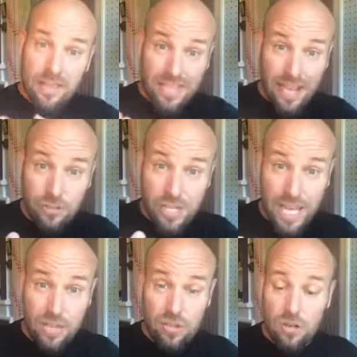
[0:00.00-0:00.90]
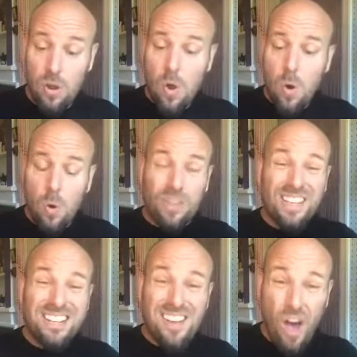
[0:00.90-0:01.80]
the education, or
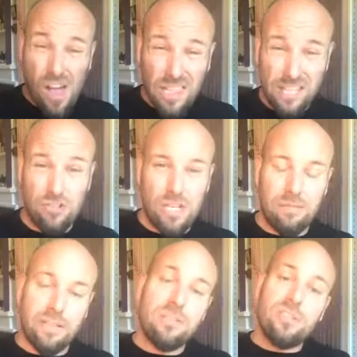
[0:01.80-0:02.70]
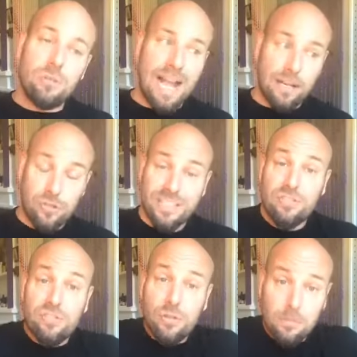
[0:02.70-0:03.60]
the knowledge even to actually
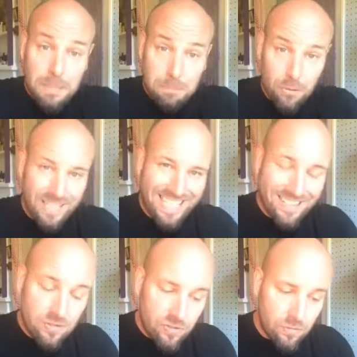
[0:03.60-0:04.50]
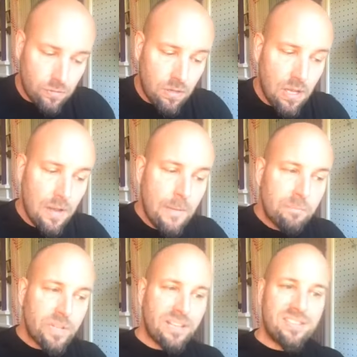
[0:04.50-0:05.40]
scoot people into
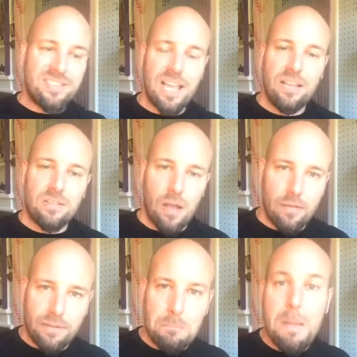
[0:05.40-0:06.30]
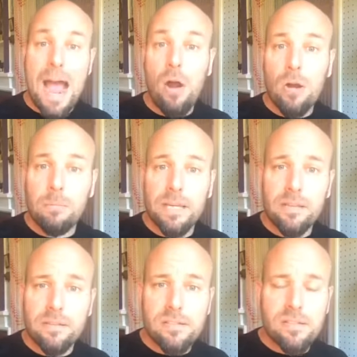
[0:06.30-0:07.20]
a state of
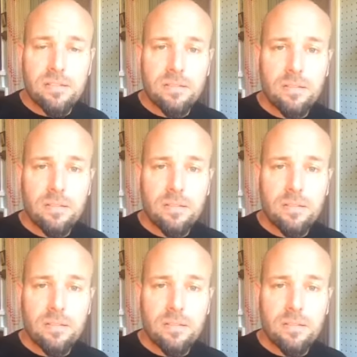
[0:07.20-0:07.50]
empowerment